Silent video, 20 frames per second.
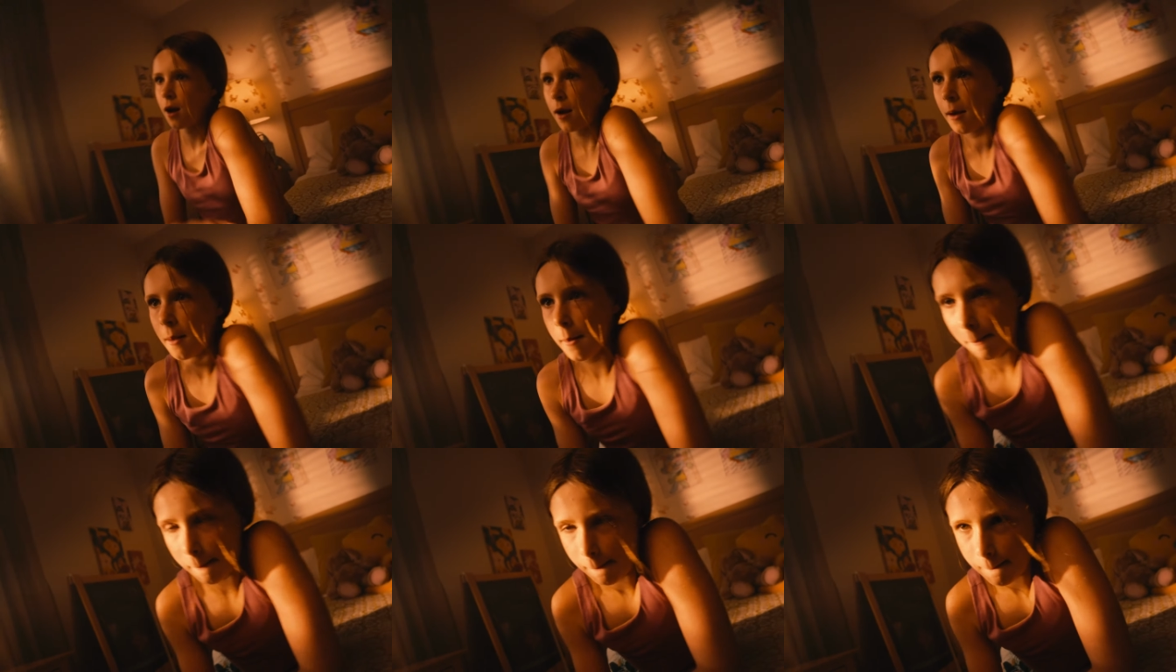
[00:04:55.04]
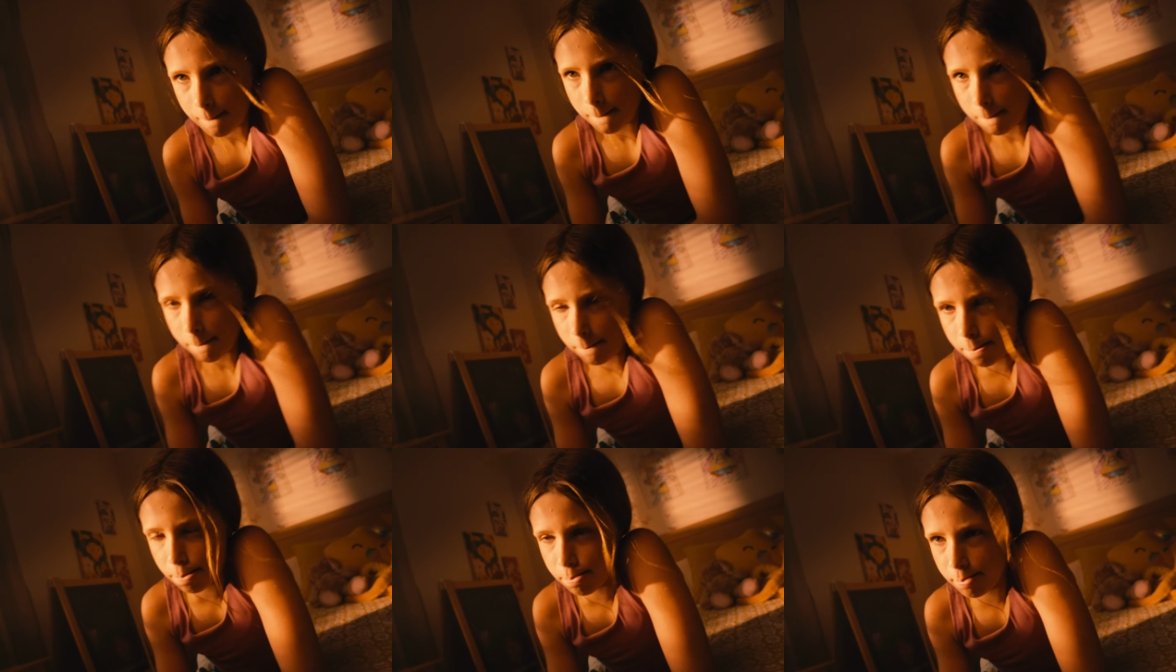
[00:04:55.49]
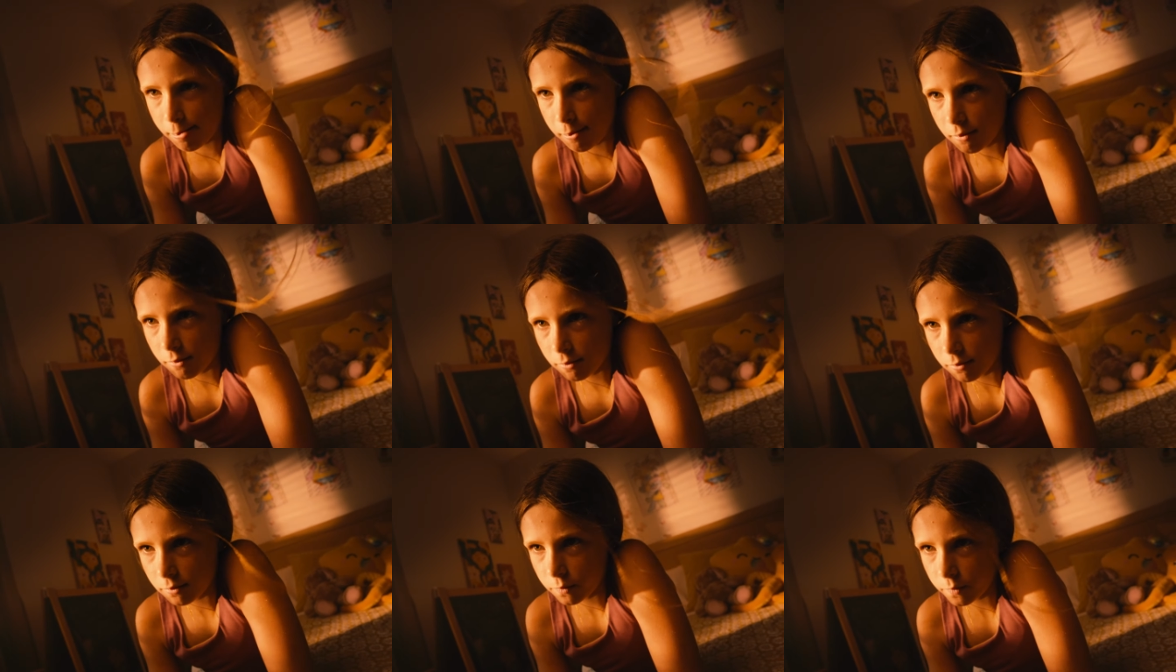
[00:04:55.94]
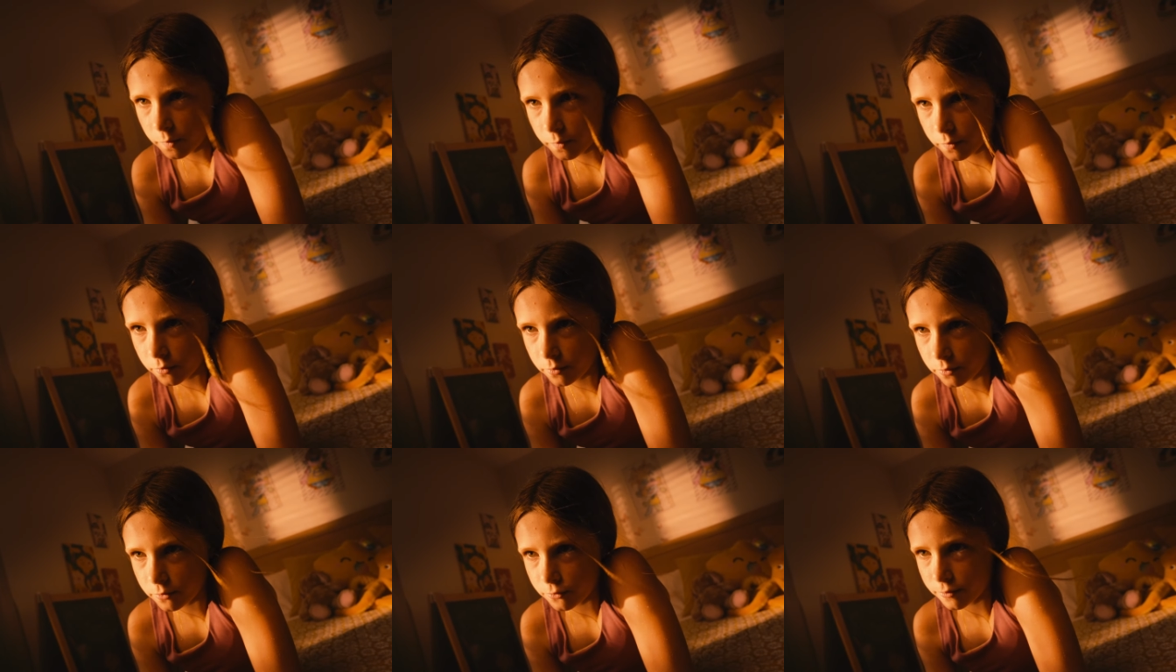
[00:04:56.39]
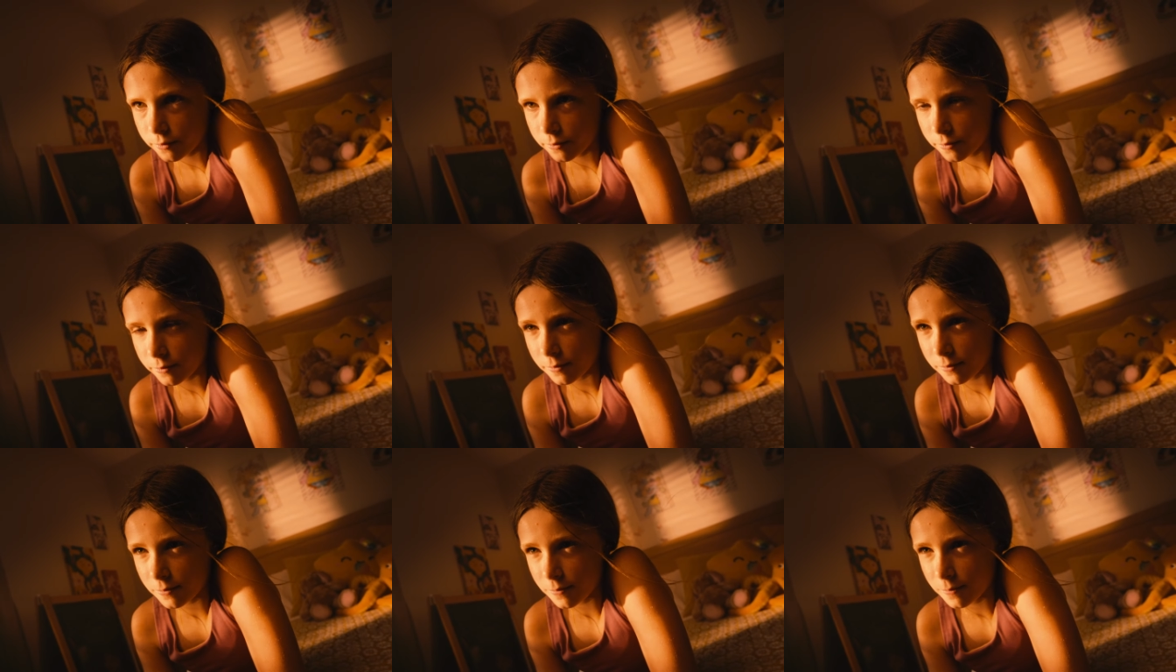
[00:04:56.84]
small mirrors can shine